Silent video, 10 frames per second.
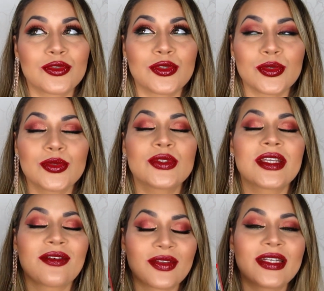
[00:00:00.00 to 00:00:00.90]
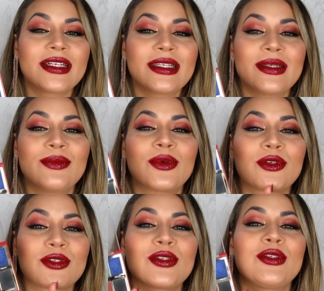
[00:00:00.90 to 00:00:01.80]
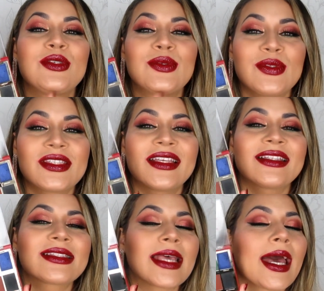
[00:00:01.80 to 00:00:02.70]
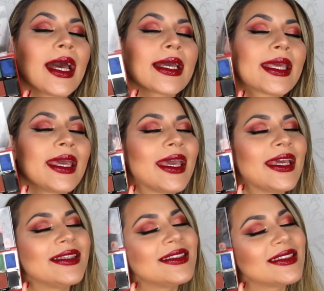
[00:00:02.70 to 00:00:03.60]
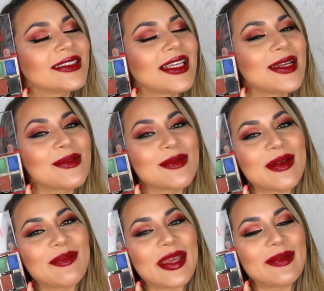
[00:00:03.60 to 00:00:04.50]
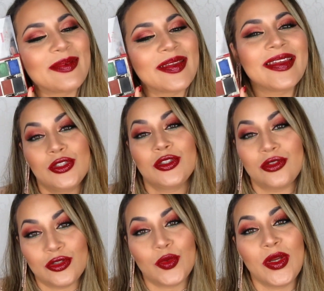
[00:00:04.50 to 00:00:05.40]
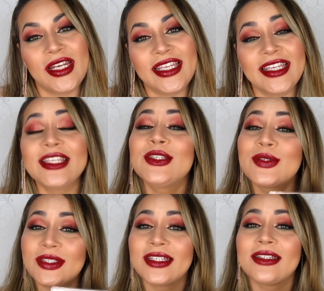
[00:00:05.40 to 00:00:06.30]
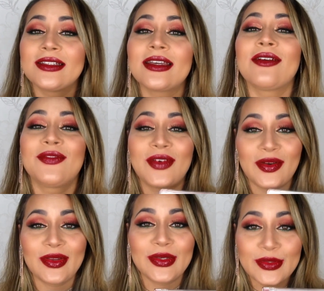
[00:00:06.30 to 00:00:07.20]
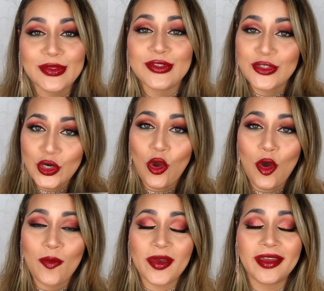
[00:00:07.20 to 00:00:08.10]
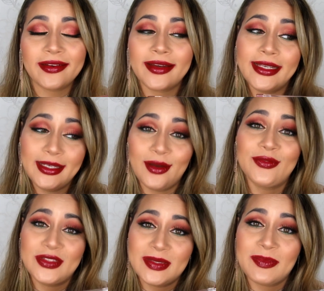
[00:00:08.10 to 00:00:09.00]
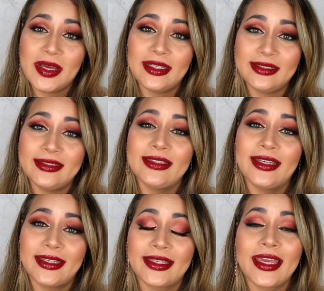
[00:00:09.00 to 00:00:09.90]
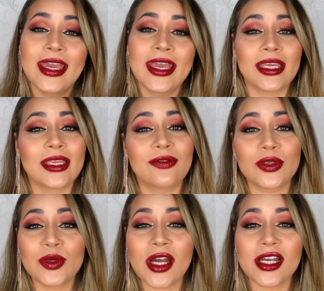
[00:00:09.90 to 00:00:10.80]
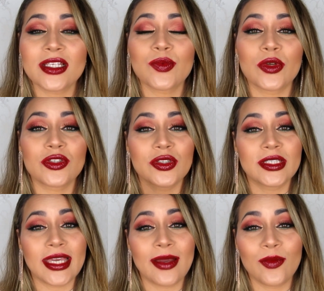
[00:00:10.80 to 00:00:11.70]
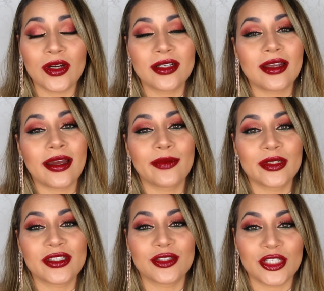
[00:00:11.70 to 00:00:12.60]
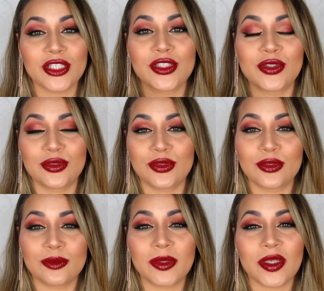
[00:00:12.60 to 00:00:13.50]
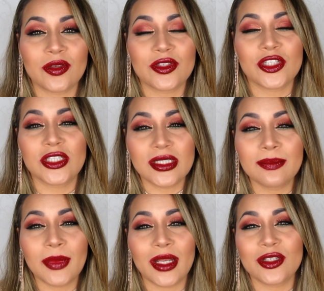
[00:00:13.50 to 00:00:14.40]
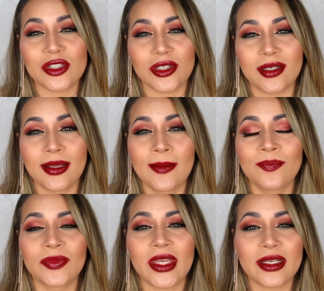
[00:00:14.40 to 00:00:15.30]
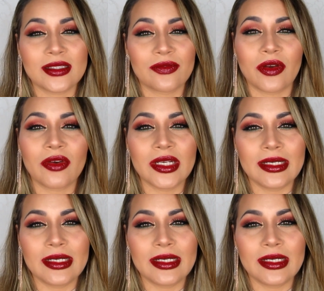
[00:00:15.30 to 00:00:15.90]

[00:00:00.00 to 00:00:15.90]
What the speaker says: Do definitely want to use this again. This is gonna be my baby. Xthuyle, you did a very good job and I love this palette. Like, if you guys want to get one, I would suggest you do, because she did mention that it's very